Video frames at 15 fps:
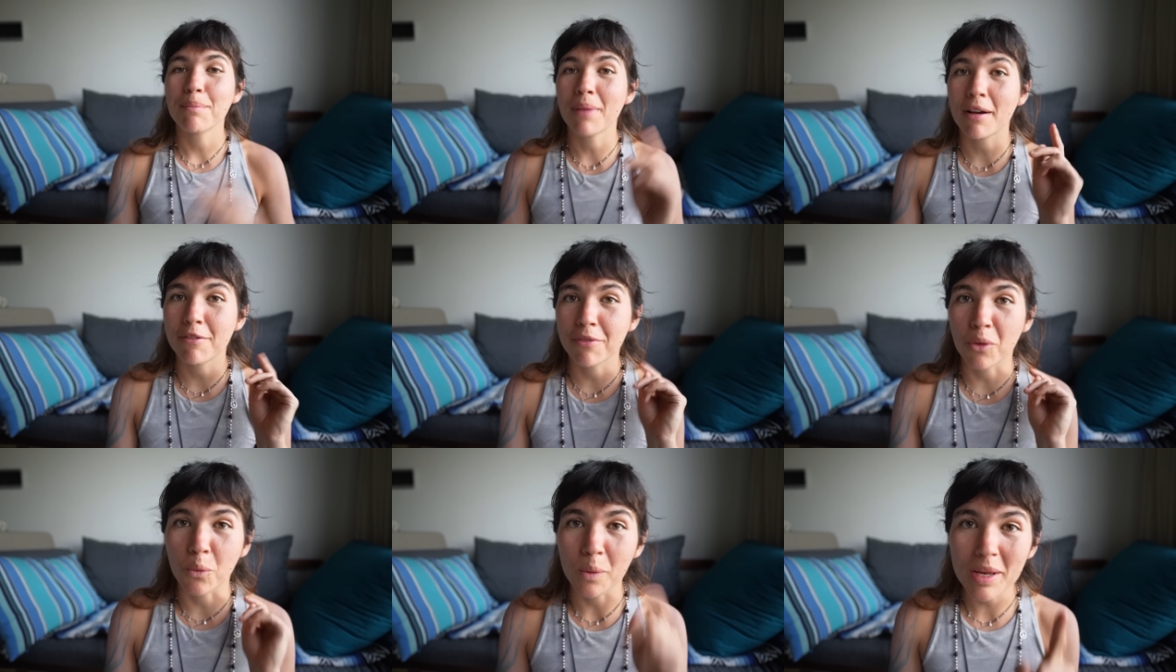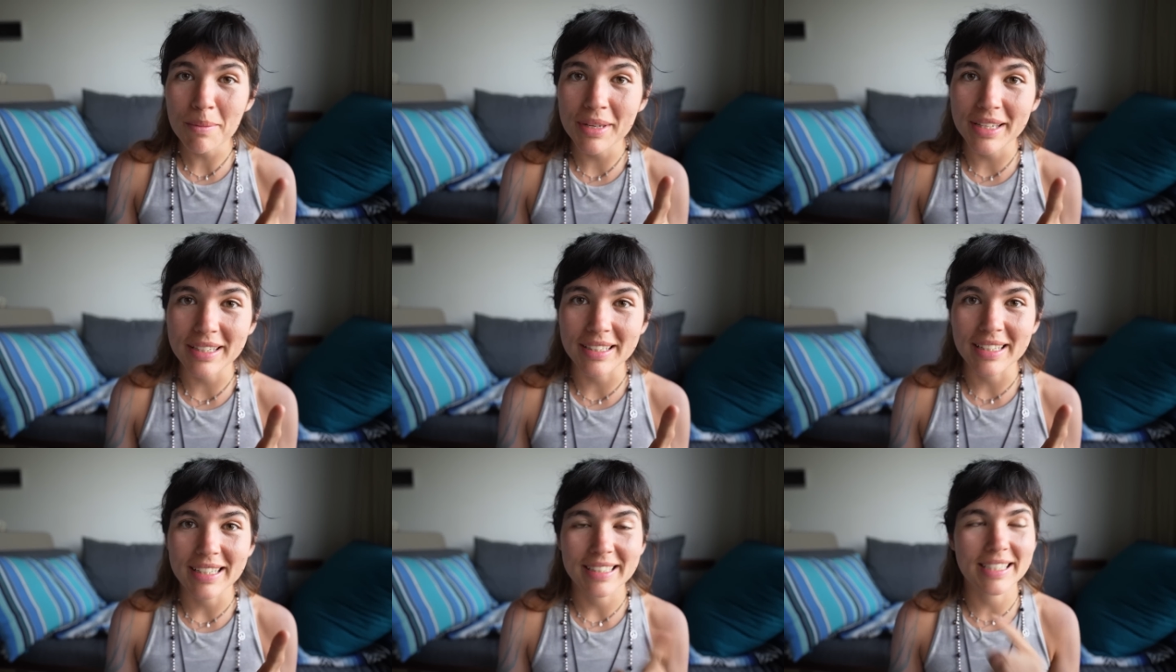But for
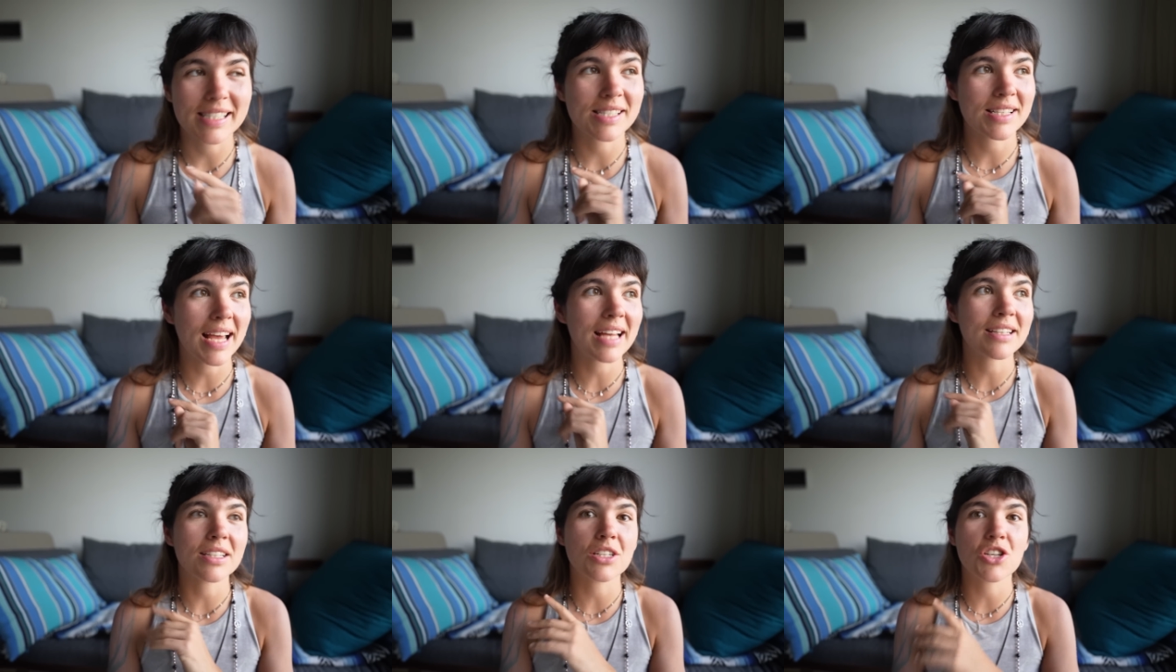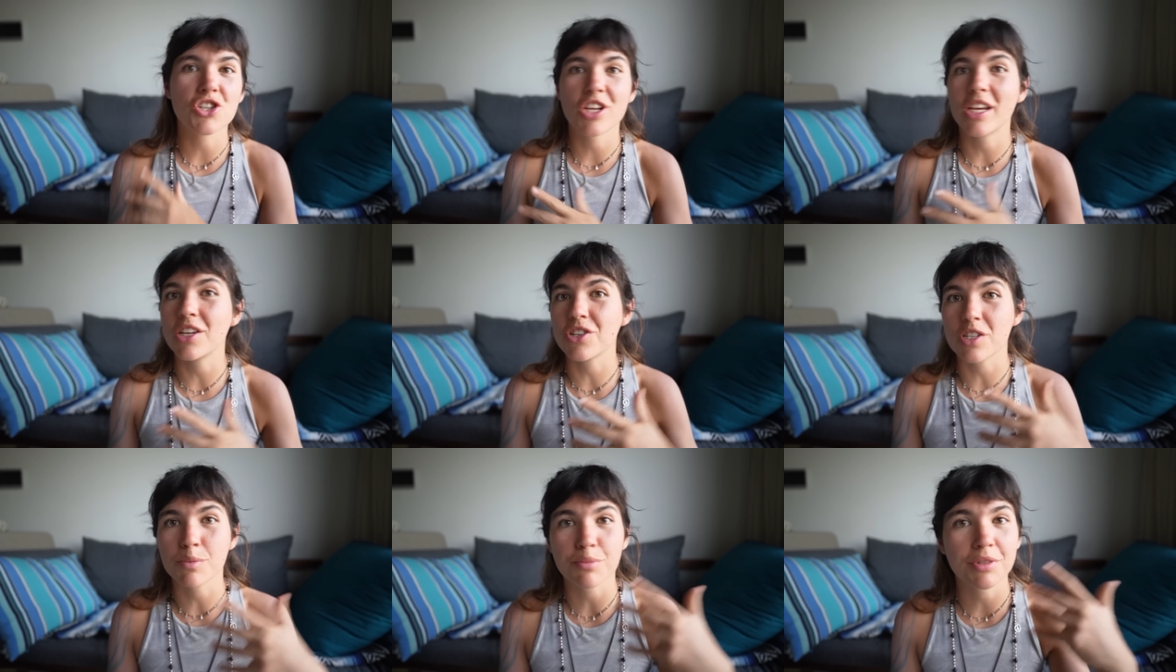women, the standard
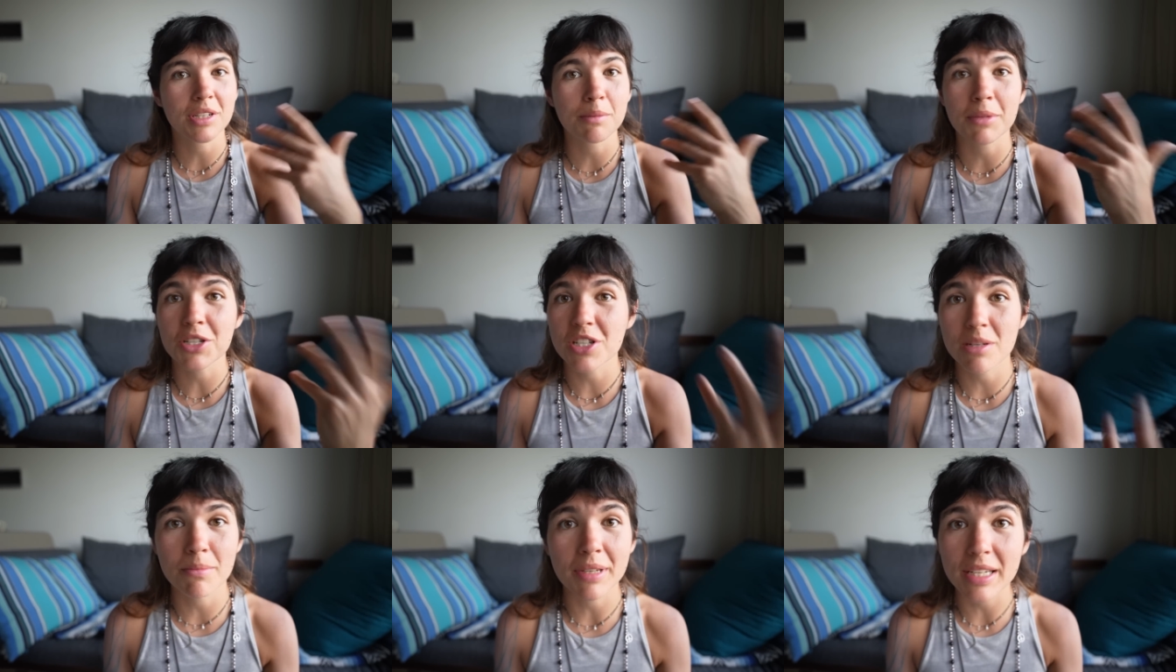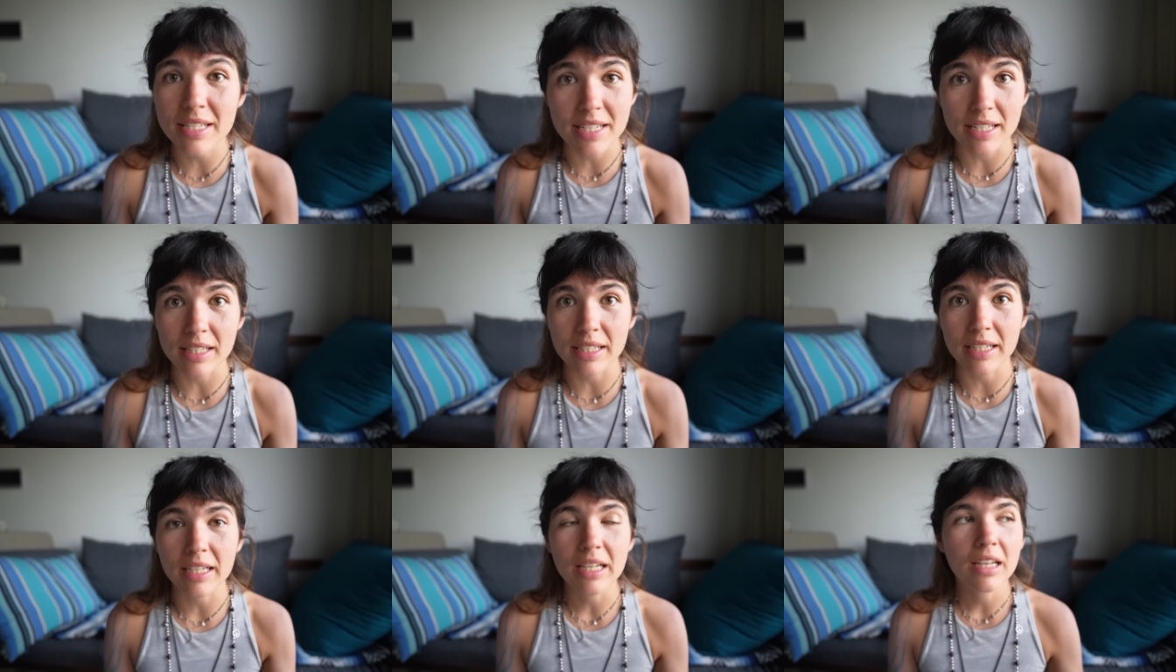changes pretty much
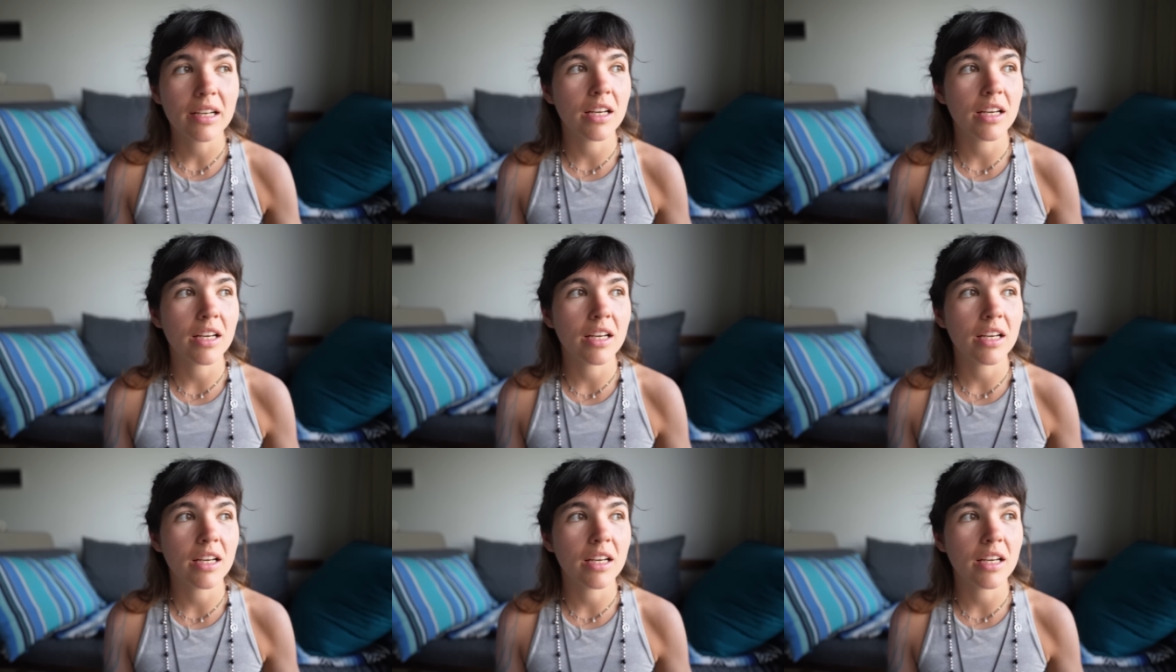immediately.